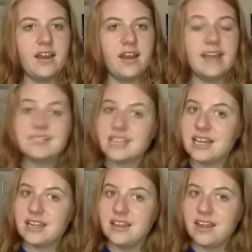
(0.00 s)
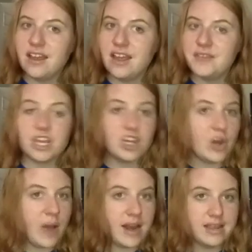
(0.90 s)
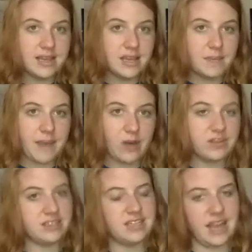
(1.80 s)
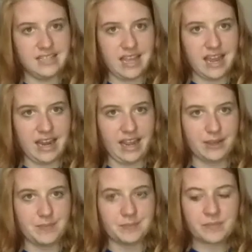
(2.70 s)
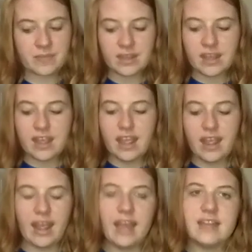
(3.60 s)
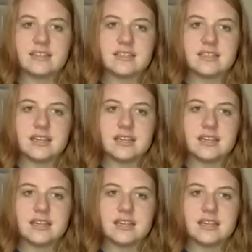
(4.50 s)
asking if they know anything about the Titanic. And